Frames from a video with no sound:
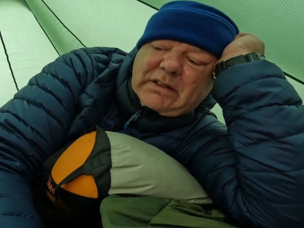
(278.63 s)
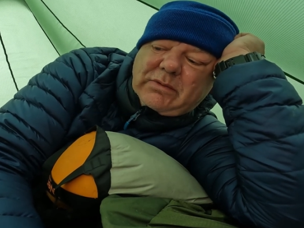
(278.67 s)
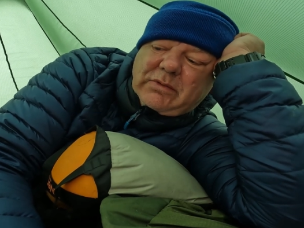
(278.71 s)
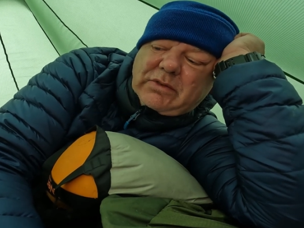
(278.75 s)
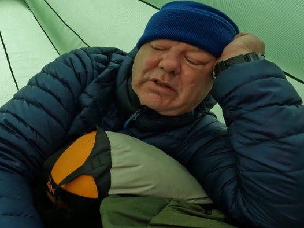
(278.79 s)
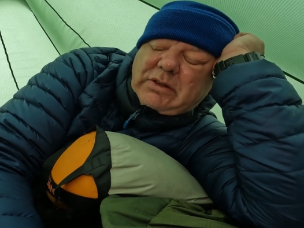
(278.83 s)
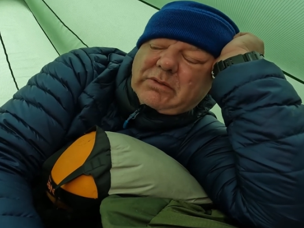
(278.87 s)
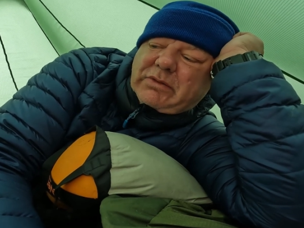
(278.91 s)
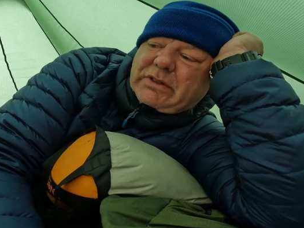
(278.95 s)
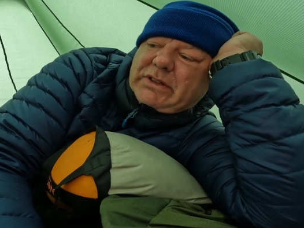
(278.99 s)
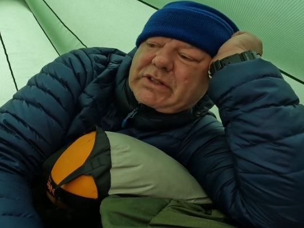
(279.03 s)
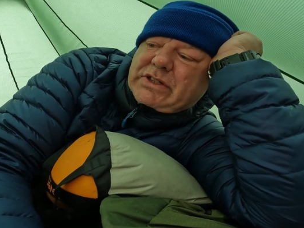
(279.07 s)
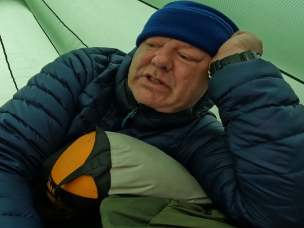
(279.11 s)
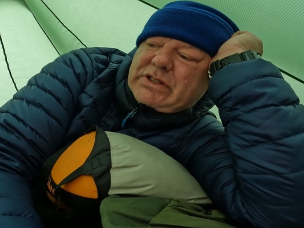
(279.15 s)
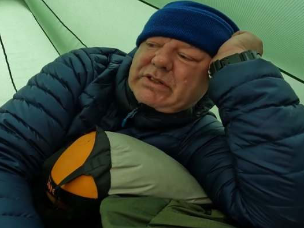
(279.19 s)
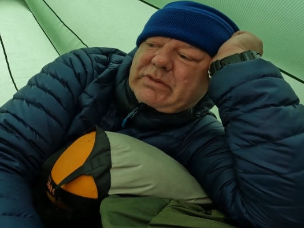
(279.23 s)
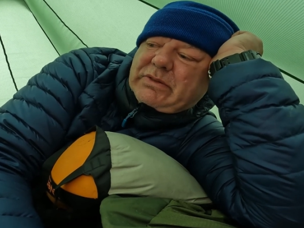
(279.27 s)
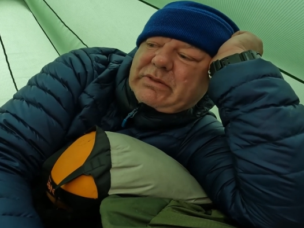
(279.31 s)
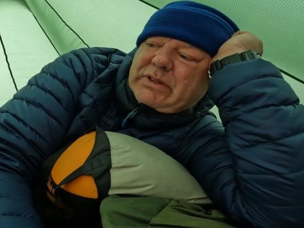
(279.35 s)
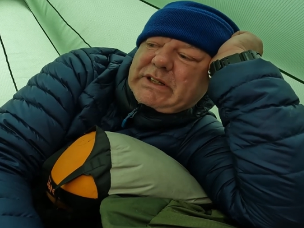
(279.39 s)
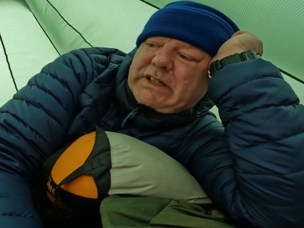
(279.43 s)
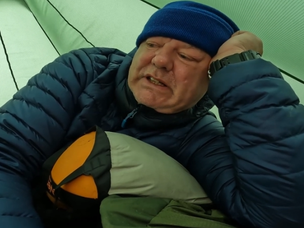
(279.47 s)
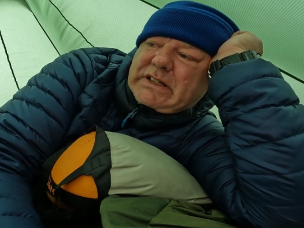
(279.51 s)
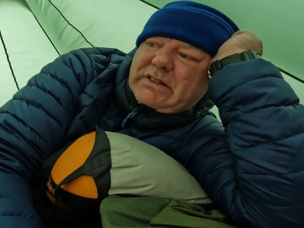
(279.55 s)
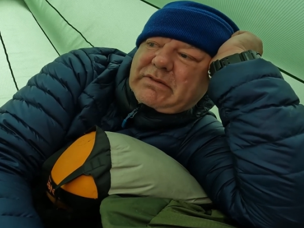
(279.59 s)
what I'm going to
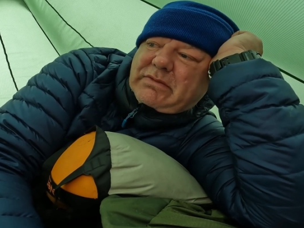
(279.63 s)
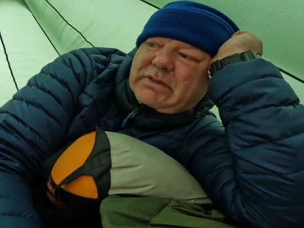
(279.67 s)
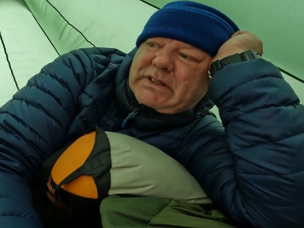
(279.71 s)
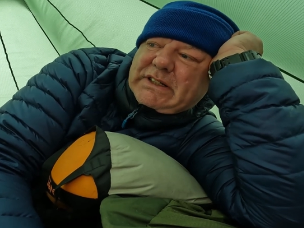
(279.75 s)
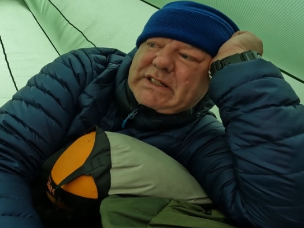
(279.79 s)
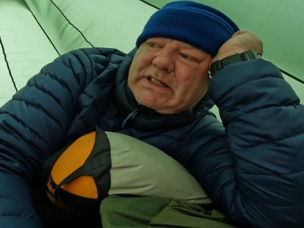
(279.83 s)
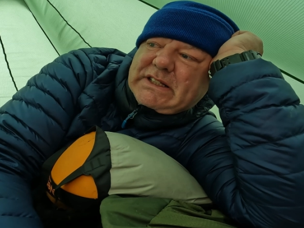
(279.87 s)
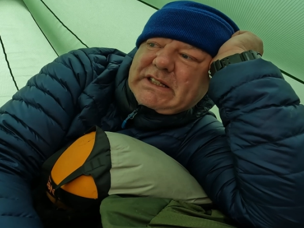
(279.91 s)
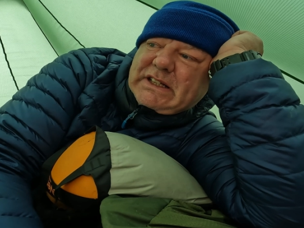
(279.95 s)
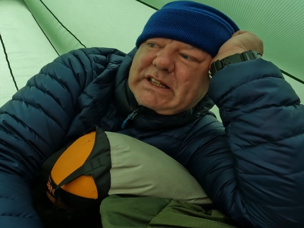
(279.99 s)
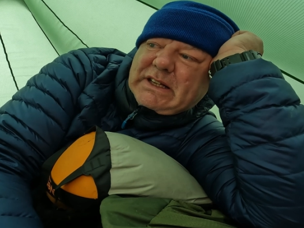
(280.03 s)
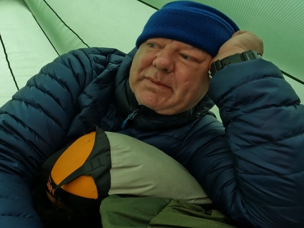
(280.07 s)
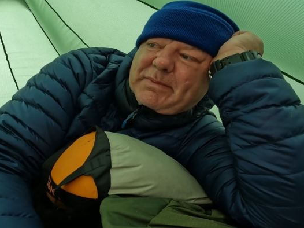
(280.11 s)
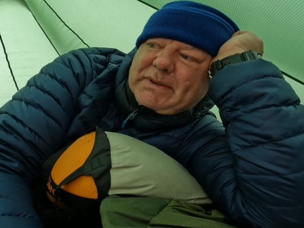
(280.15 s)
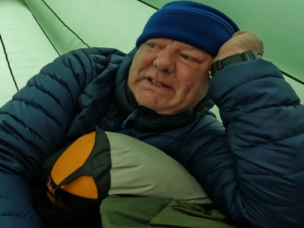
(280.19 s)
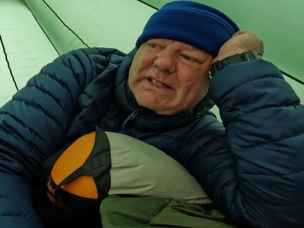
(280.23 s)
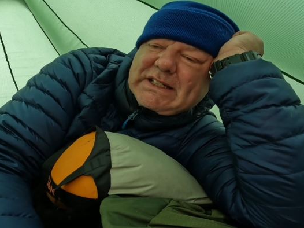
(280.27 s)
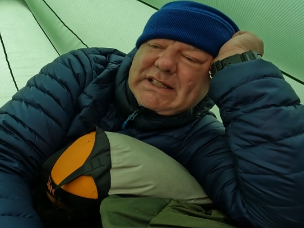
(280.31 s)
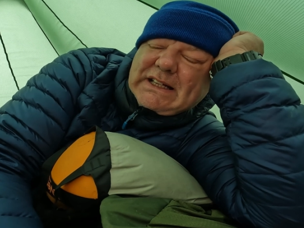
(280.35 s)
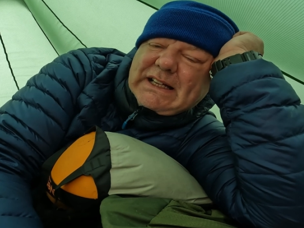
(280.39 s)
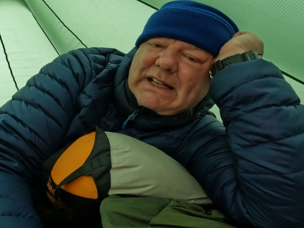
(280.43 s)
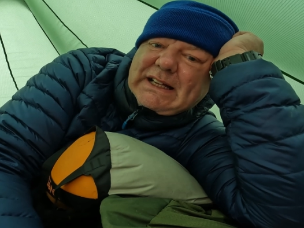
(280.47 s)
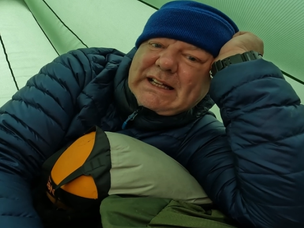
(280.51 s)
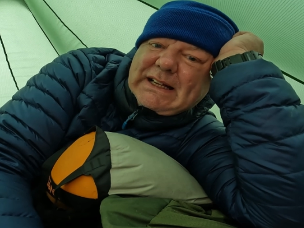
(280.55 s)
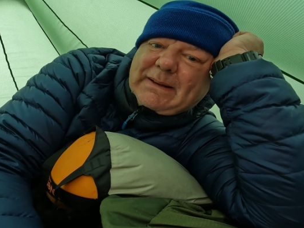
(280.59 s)
do here is I'm going to take my
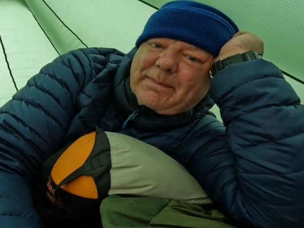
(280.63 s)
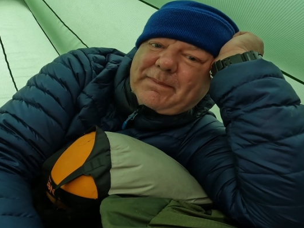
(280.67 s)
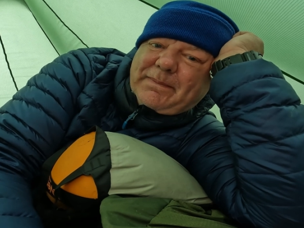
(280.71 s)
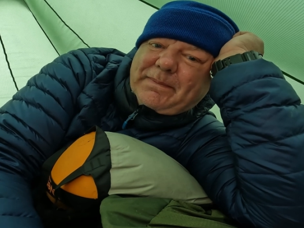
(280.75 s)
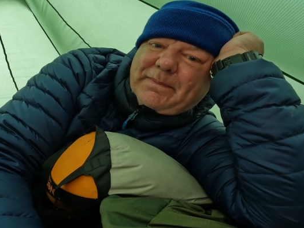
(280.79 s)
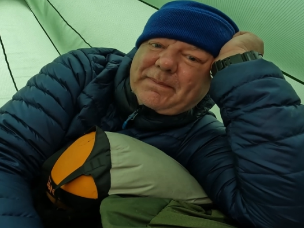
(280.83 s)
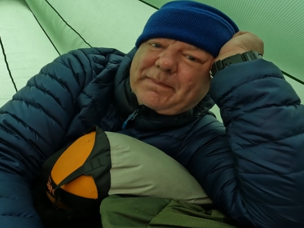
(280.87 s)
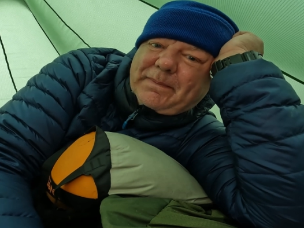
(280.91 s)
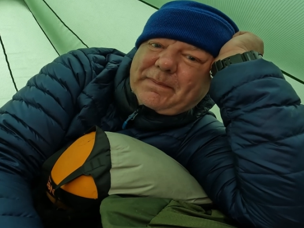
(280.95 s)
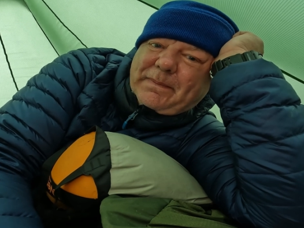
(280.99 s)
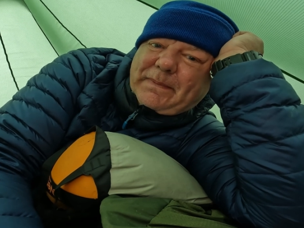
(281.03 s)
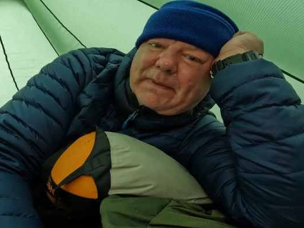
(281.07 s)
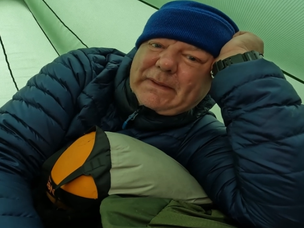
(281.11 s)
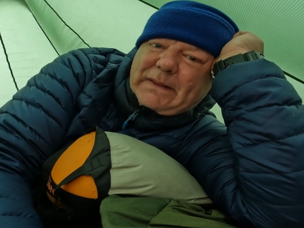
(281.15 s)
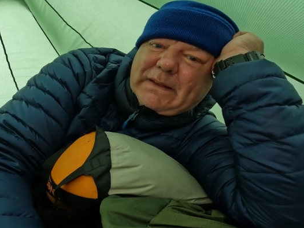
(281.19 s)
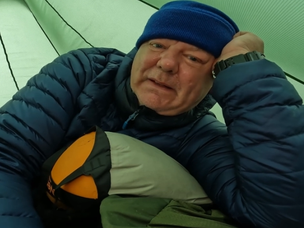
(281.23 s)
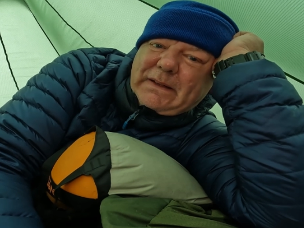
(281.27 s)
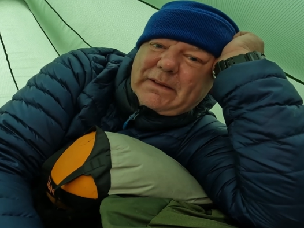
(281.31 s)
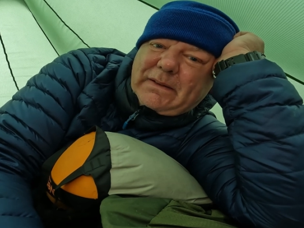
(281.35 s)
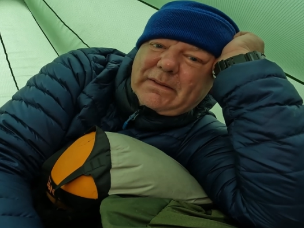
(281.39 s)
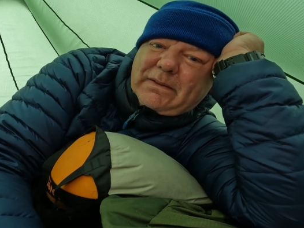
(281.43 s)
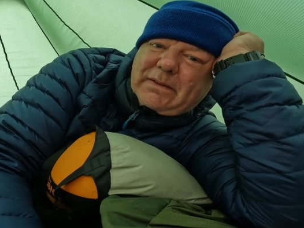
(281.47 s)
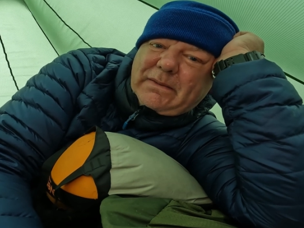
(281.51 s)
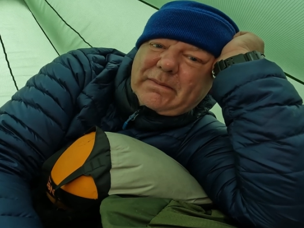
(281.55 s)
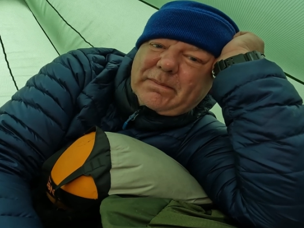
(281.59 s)
time
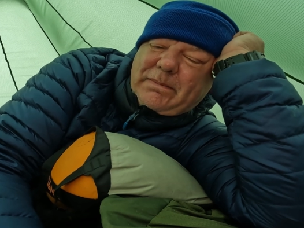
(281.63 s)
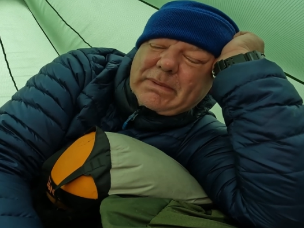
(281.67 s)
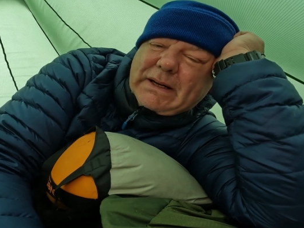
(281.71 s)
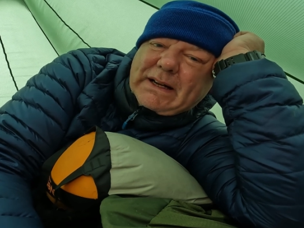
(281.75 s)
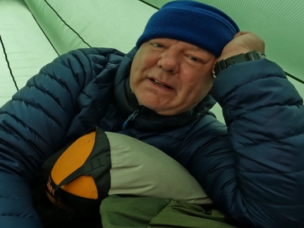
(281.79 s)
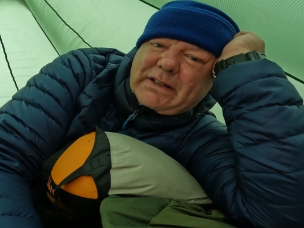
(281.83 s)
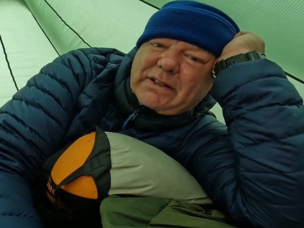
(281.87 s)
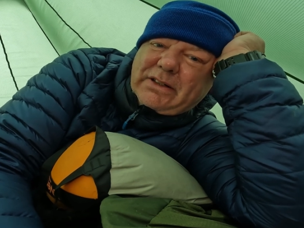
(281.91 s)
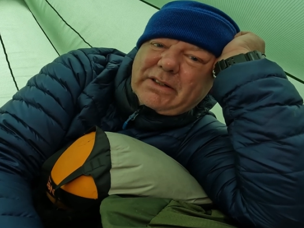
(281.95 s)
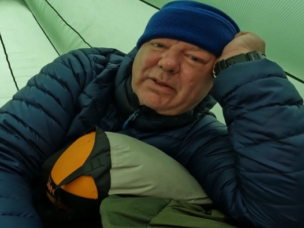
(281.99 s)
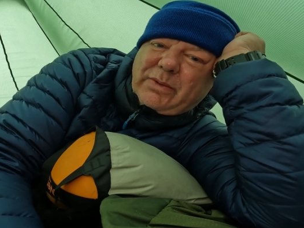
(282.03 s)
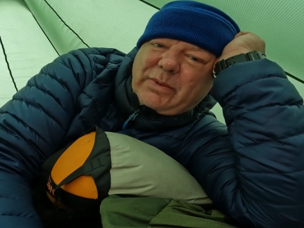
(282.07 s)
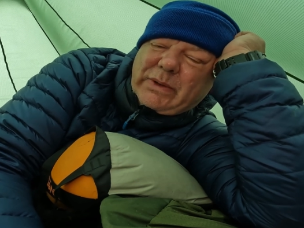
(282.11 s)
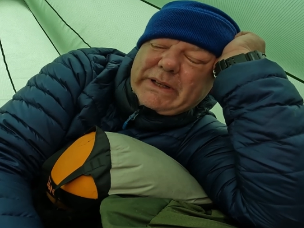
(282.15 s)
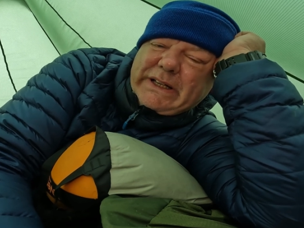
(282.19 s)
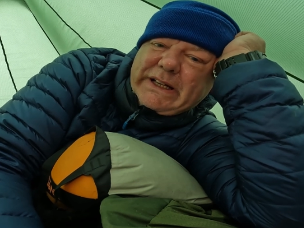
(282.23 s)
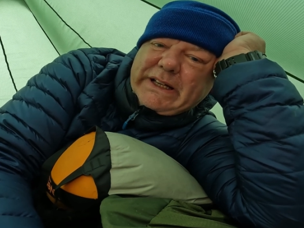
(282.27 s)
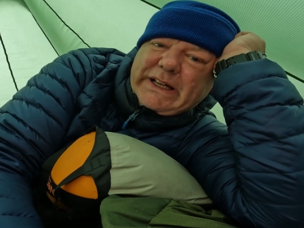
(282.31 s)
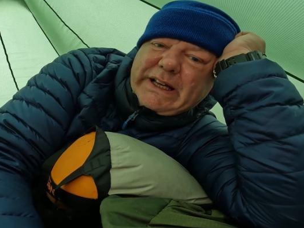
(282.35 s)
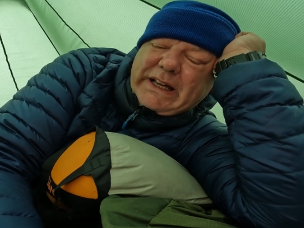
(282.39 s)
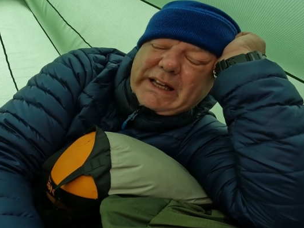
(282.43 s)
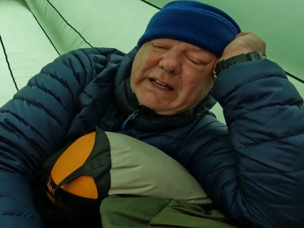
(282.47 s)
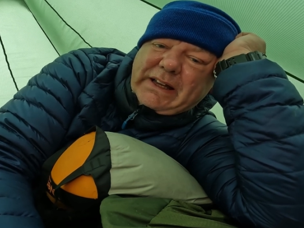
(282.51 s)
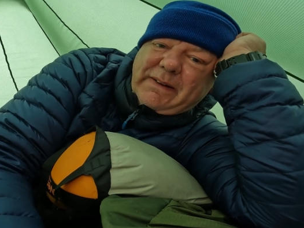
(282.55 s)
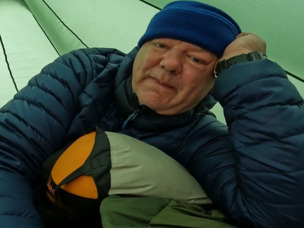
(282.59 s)
packing
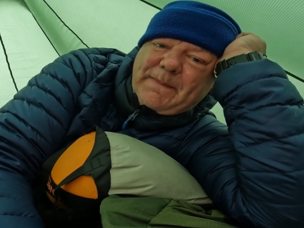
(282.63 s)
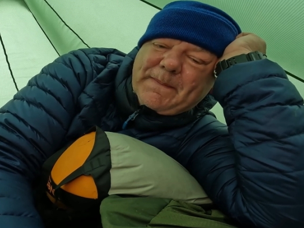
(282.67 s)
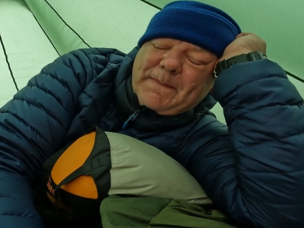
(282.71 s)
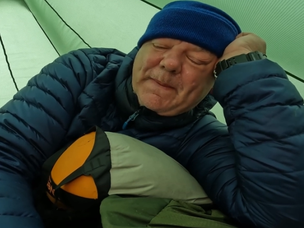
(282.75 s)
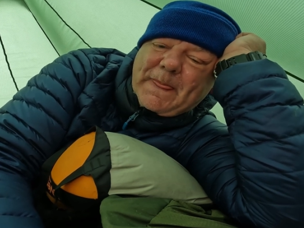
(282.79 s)
away.